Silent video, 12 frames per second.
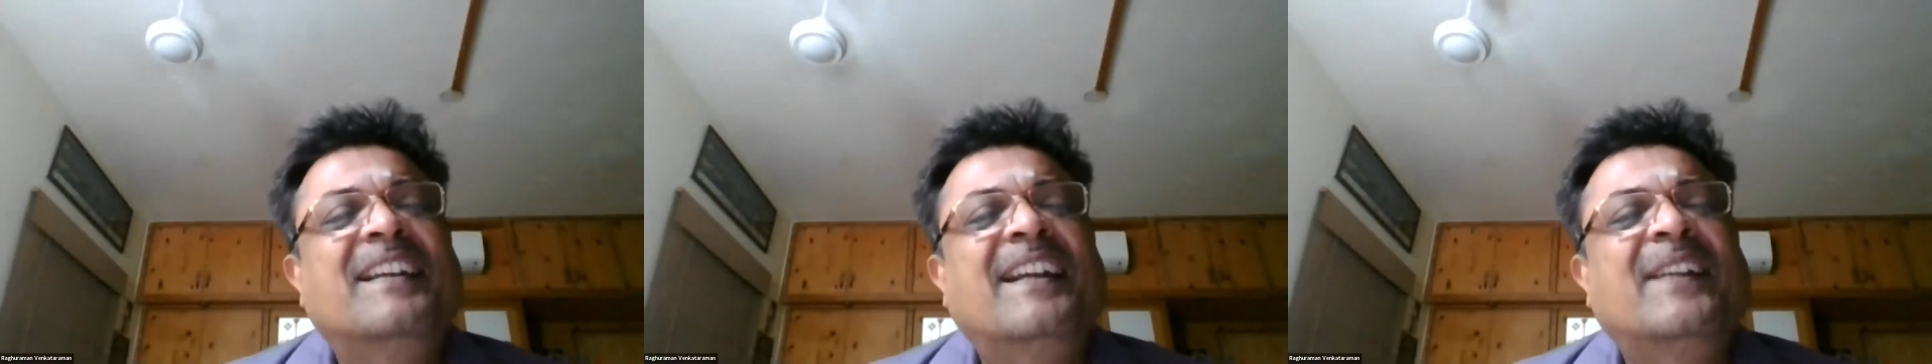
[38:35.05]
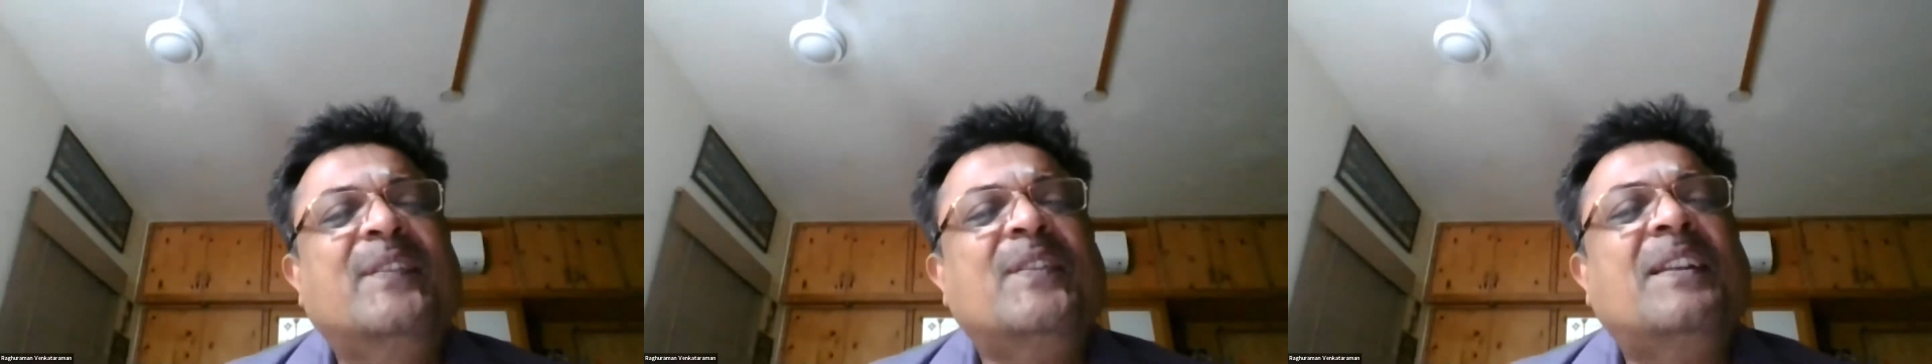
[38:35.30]

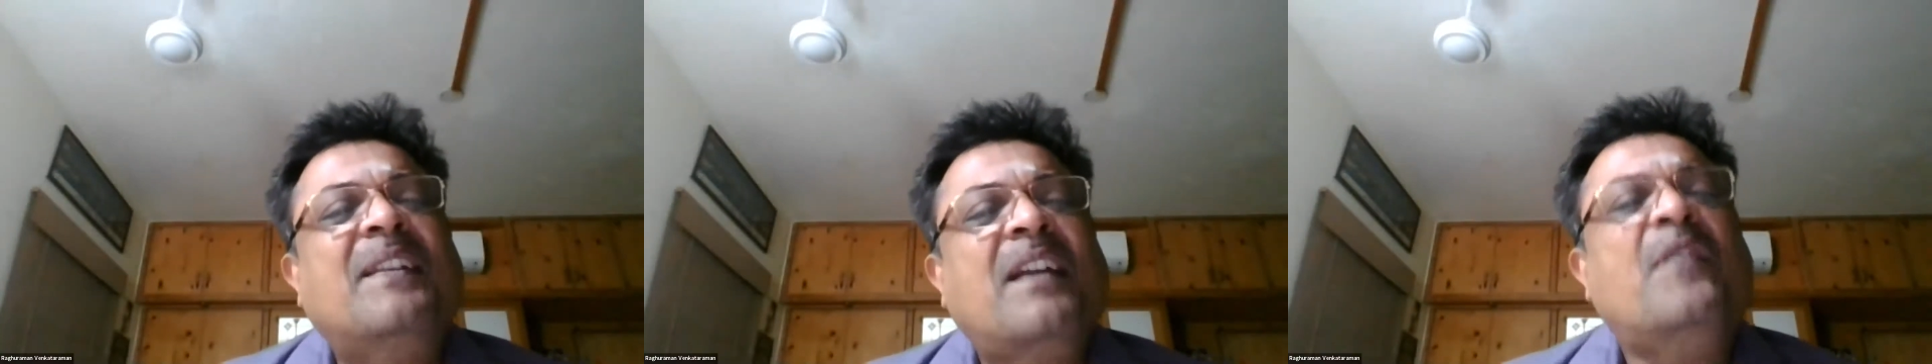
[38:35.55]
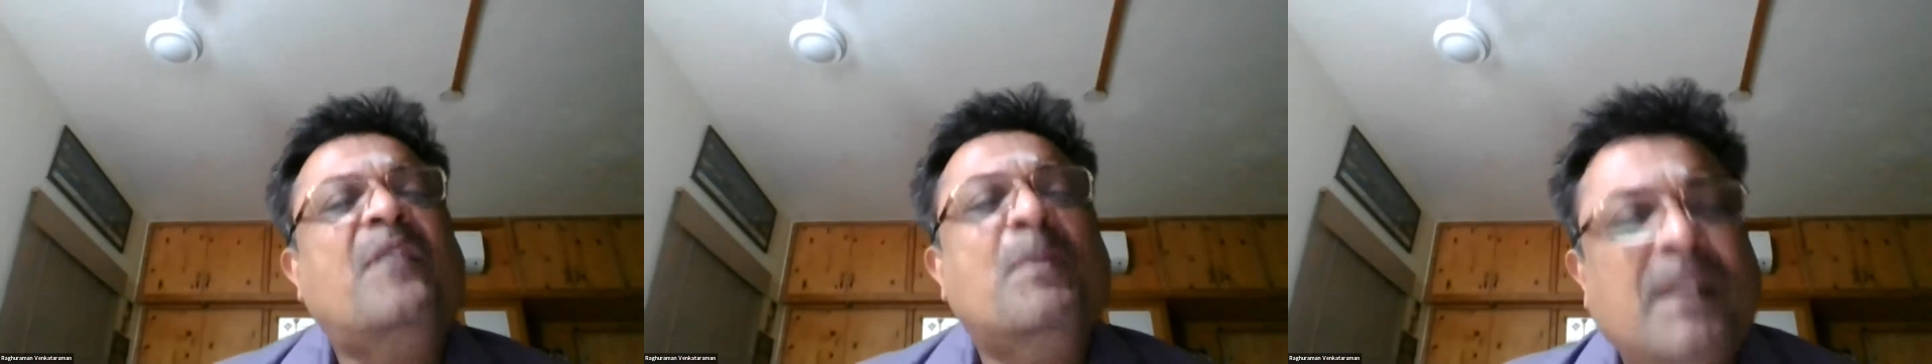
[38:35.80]
It was
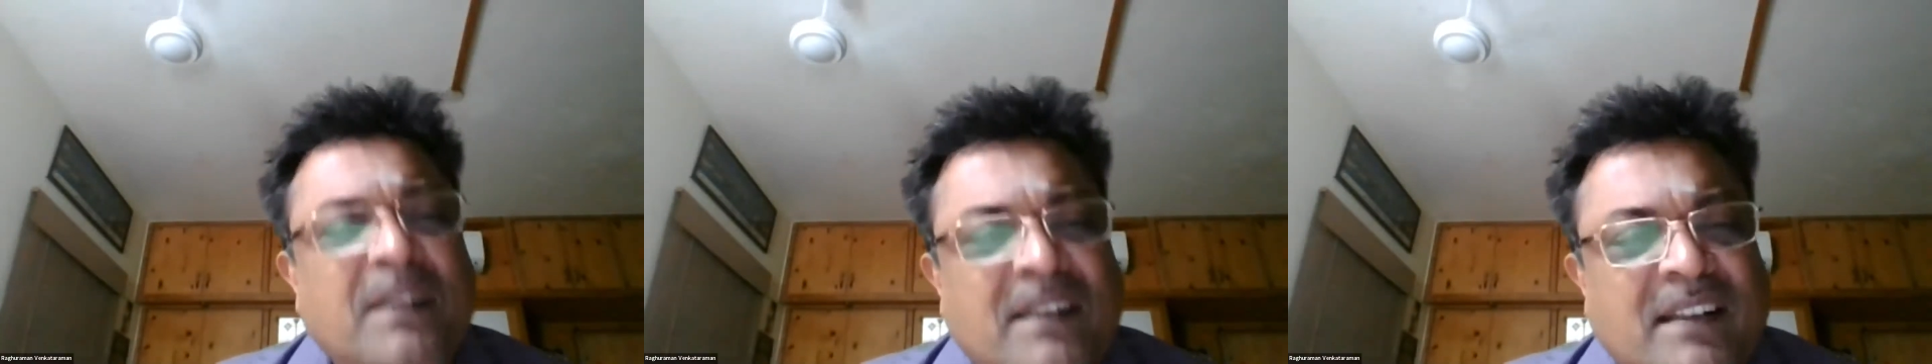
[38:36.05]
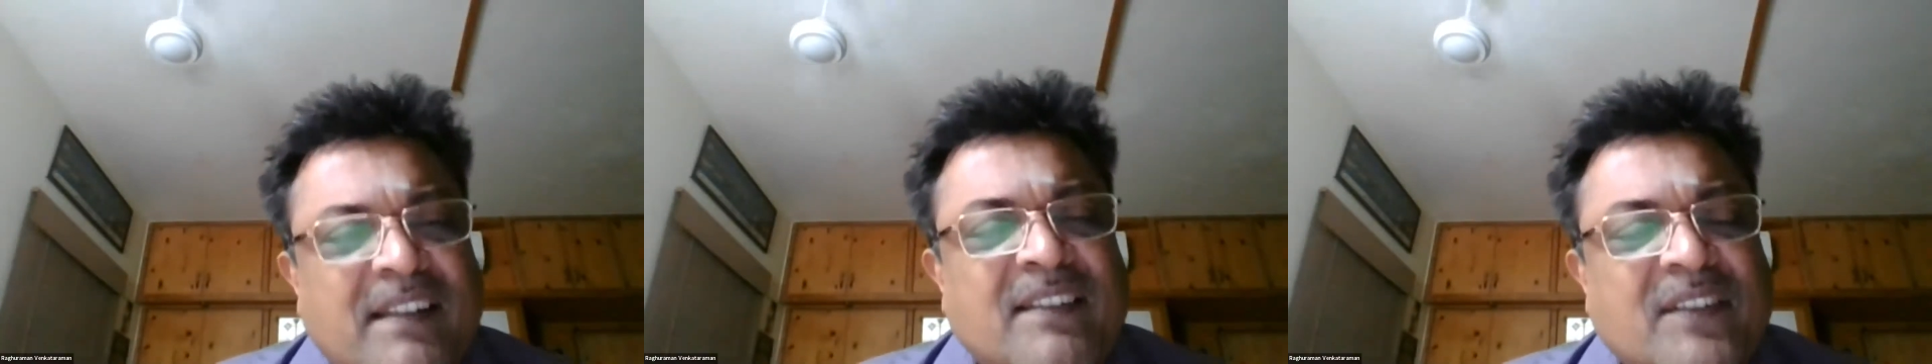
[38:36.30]
laughable.
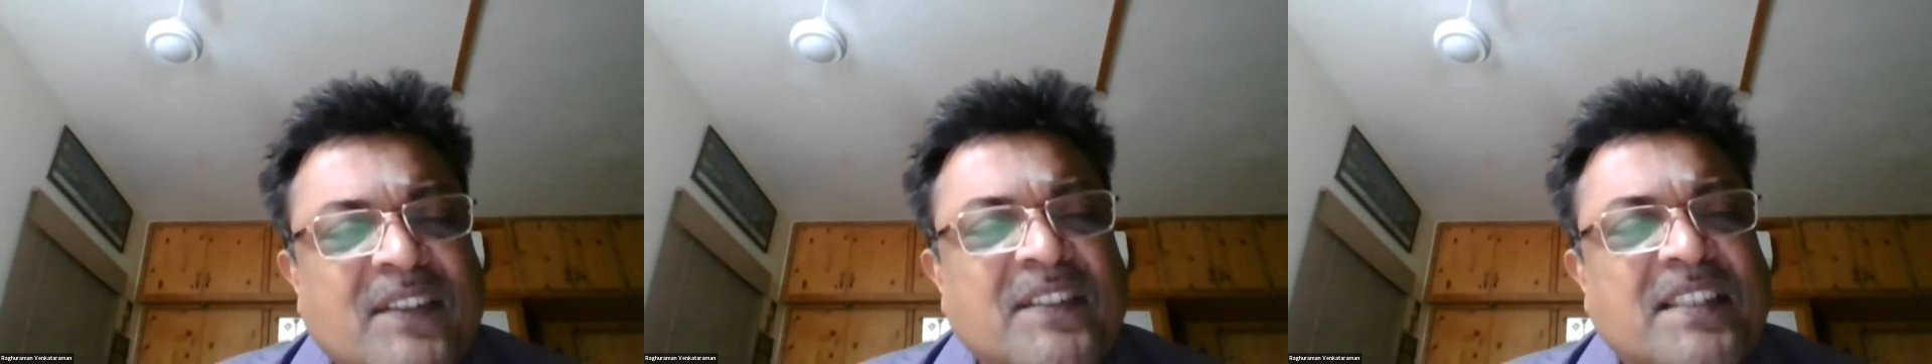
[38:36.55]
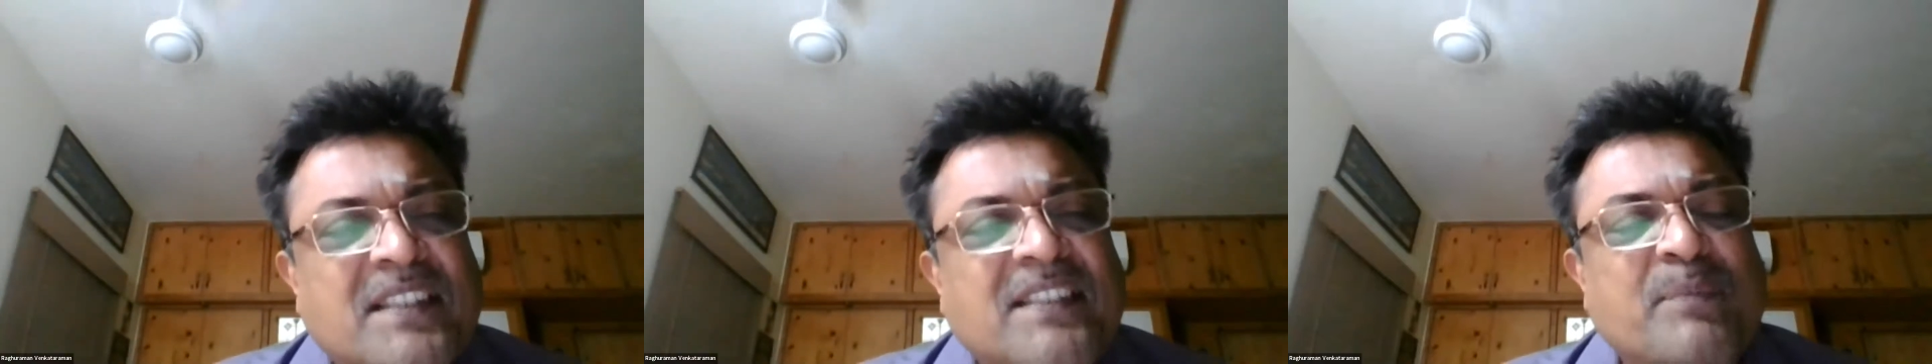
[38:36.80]
The
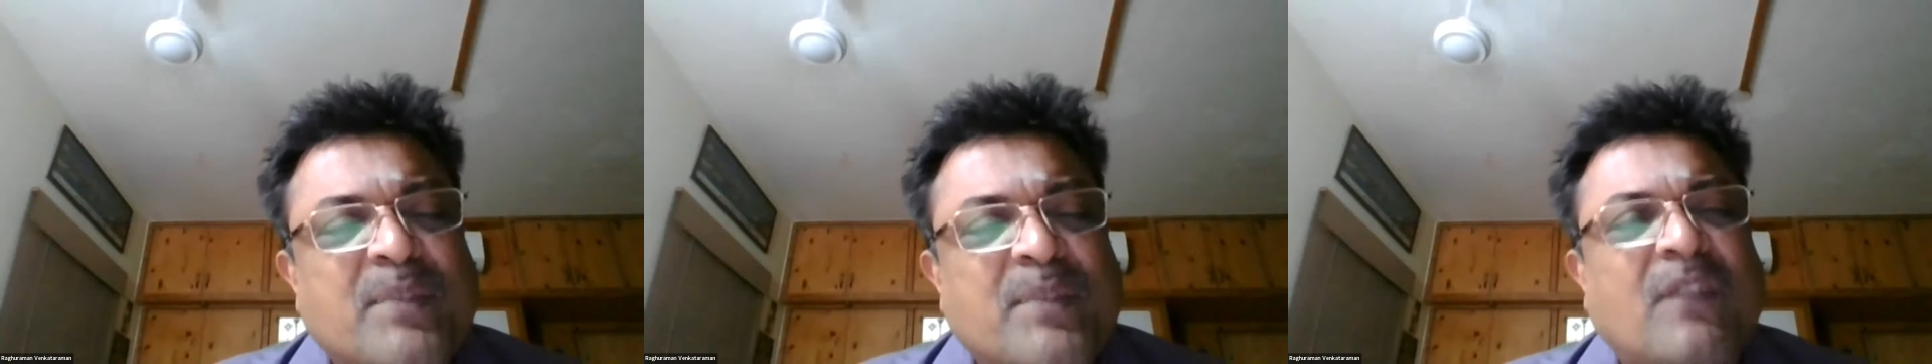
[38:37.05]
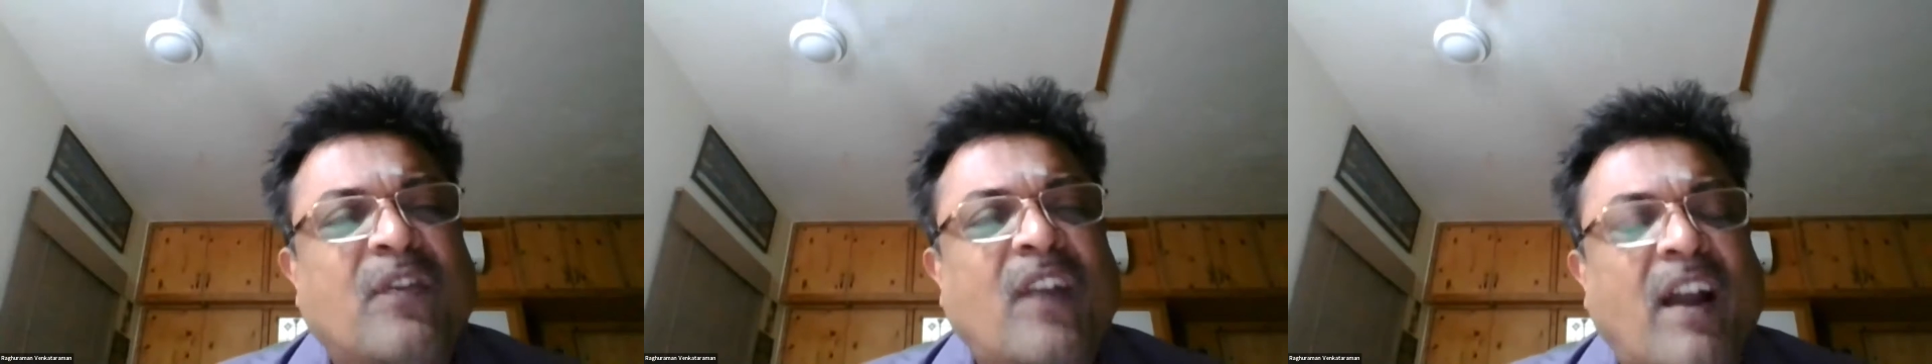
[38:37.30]
judge
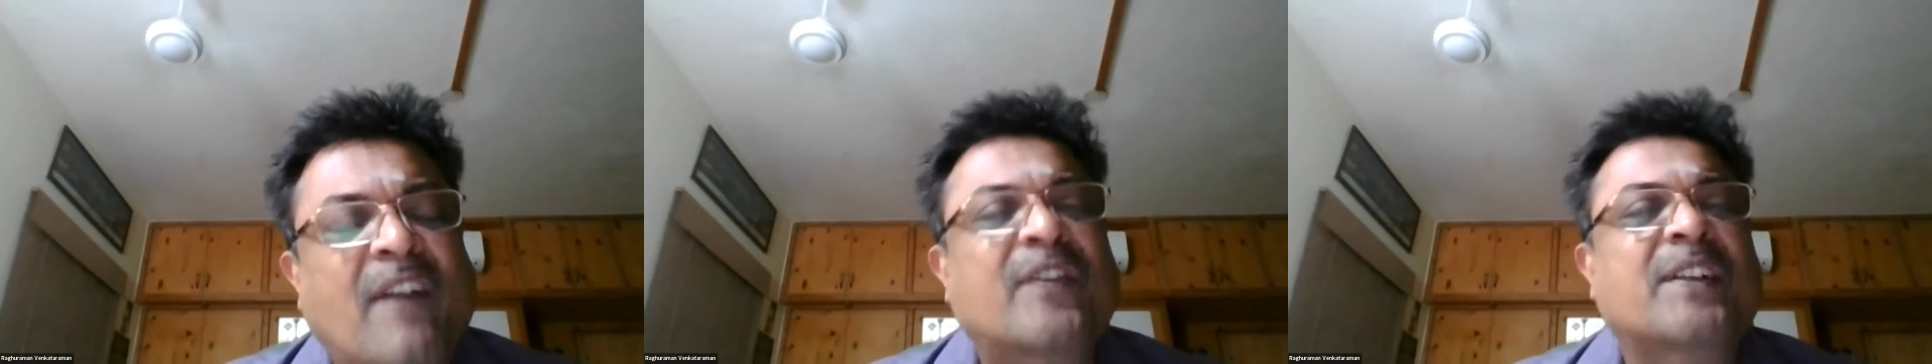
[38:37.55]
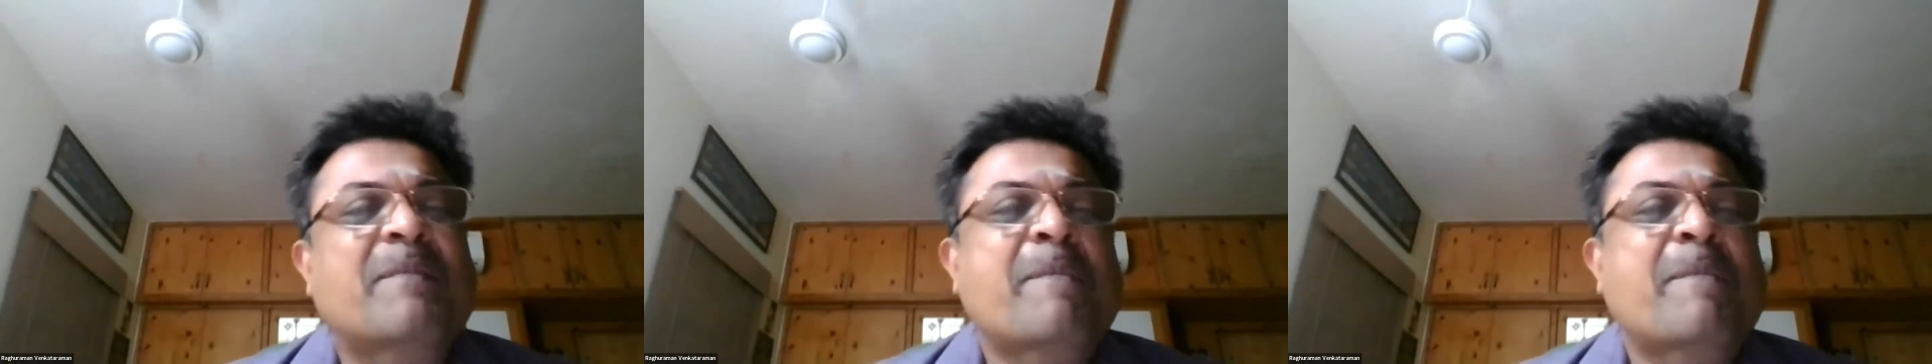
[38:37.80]
himself laughed.